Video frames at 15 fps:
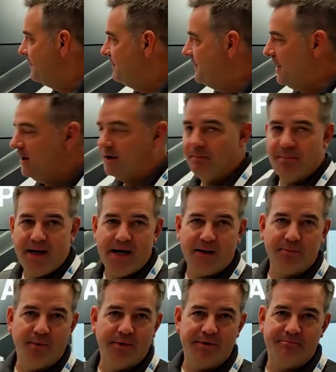They're
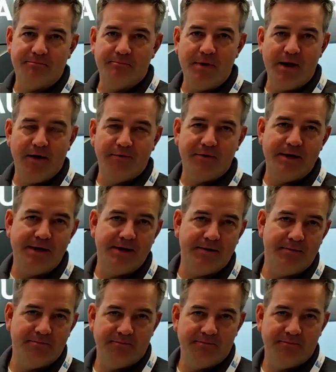compatible with every